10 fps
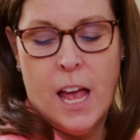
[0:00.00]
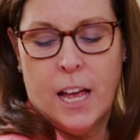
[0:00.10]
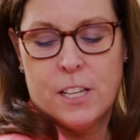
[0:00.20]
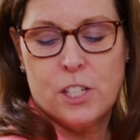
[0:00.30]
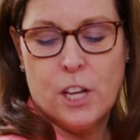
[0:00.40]

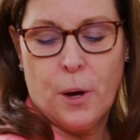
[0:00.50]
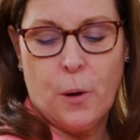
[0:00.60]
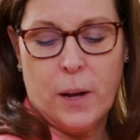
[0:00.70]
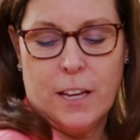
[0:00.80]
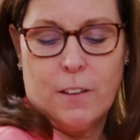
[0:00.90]

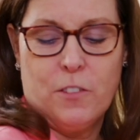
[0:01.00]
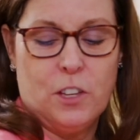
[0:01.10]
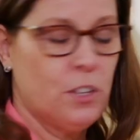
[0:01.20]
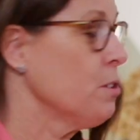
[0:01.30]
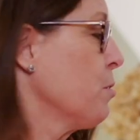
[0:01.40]
So if
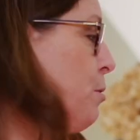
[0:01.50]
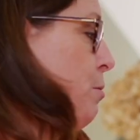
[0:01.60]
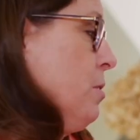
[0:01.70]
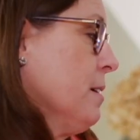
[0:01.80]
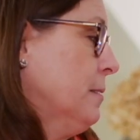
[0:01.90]

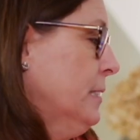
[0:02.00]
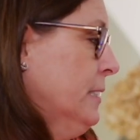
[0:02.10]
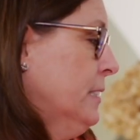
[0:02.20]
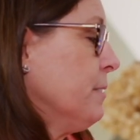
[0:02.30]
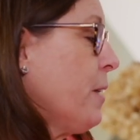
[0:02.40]
you
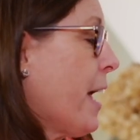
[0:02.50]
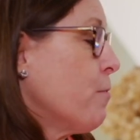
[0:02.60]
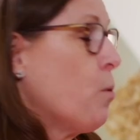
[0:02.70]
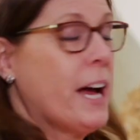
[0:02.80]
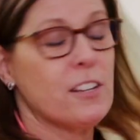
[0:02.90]
have
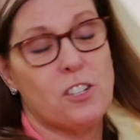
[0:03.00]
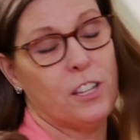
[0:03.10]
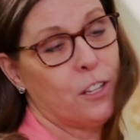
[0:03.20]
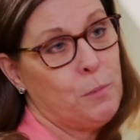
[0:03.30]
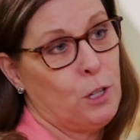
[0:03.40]

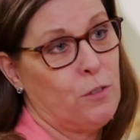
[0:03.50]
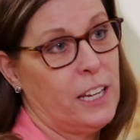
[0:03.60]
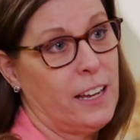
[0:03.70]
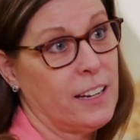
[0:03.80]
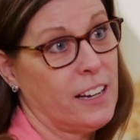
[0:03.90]
watched the
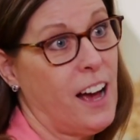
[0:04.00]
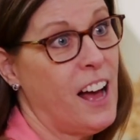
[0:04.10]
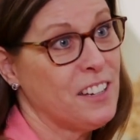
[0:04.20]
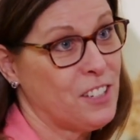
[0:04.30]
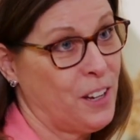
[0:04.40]
movie
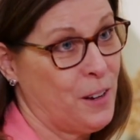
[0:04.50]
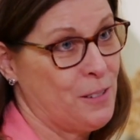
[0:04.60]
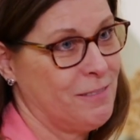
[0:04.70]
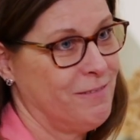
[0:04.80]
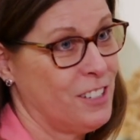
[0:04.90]

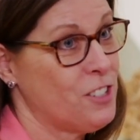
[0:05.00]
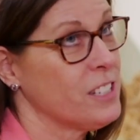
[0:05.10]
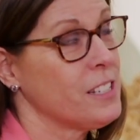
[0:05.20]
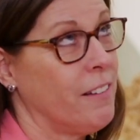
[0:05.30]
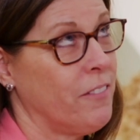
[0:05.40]
Encanto, which
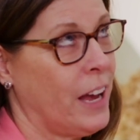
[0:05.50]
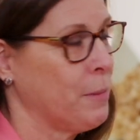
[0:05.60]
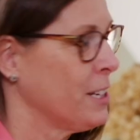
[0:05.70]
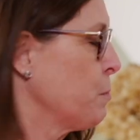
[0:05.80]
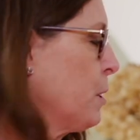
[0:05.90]
is a
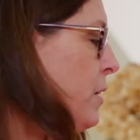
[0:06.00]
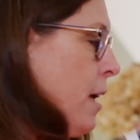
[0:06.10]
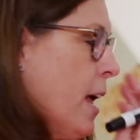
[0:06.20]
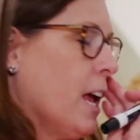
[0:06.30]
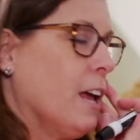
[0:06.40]
fabulous movie,
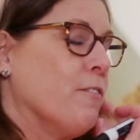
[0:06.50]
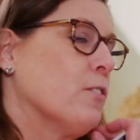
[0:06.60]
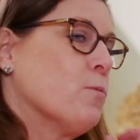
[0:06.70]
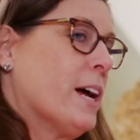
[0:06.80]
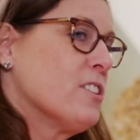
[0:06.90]
if
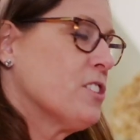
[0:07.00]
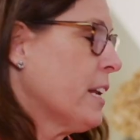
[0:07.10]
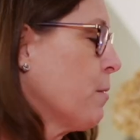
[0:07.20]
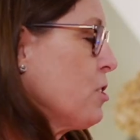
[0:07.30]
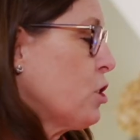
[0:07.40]
you've watched that,
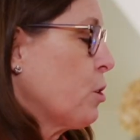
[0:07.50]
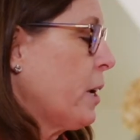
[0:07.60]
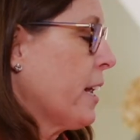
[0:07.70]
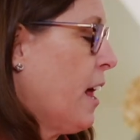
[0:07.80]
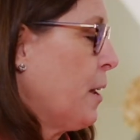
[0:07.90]
I want you to
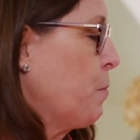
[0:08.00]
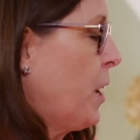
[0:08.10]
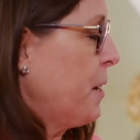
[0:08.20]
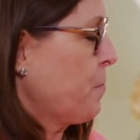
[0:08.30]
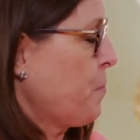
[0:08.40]
read column 1.